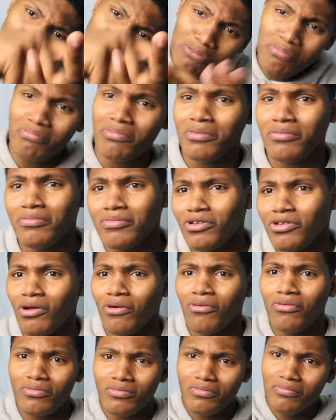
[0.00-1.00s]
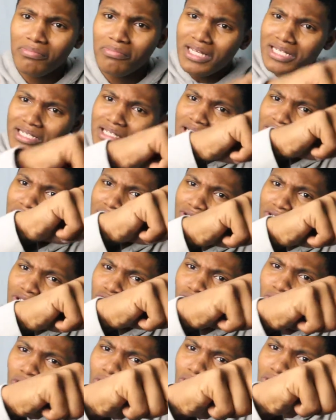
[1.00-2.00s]
bloop, you know. Plus a little
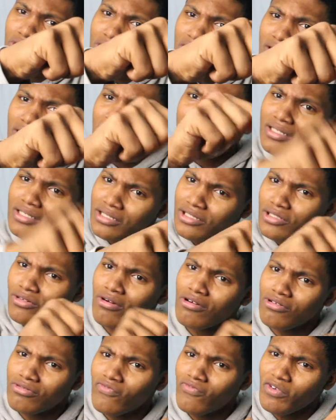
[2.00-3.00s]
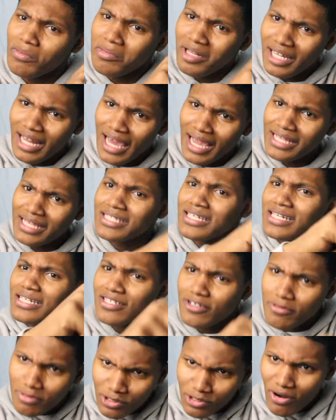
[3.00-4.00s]
scroll to the scroll from the like to the
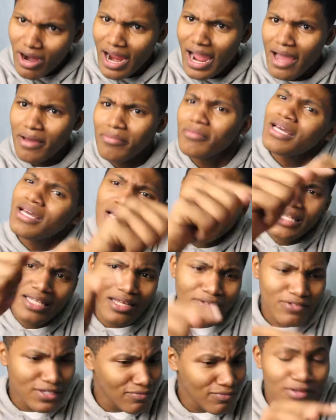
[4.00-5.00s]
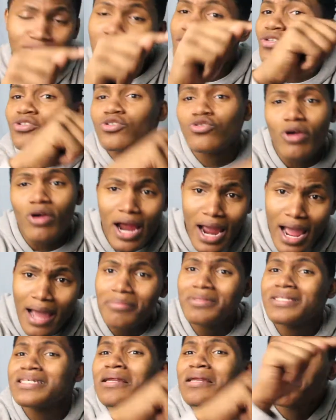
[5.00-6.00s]
subscribe, then some
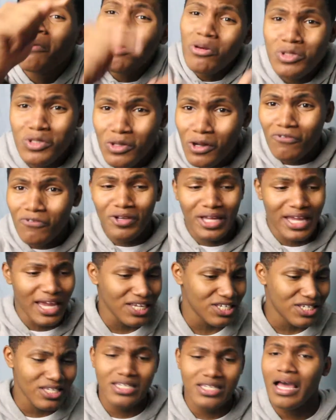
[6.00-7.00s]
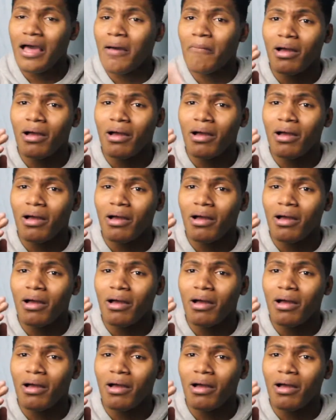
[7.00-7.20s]
subscribe to the post notifications.